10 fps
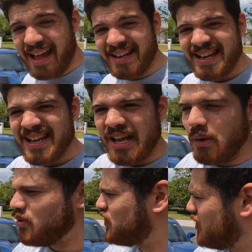and
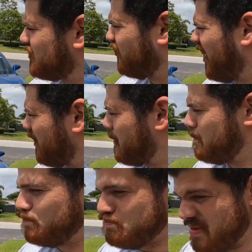it was just
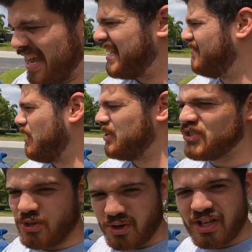very big and very
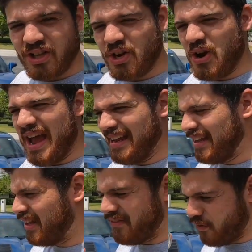circular,
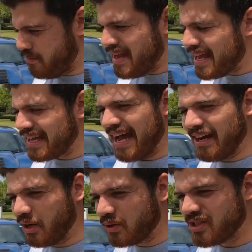and for me it
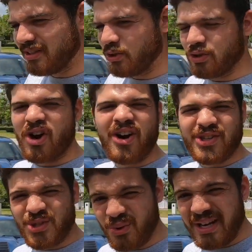kind of looks a little
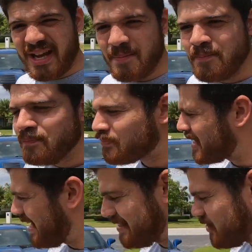cartoony.
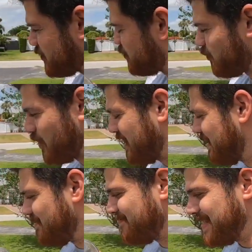It just
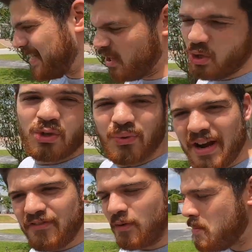really didn't look
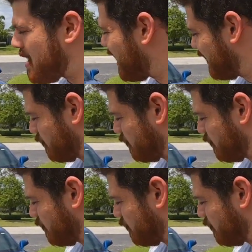right for me,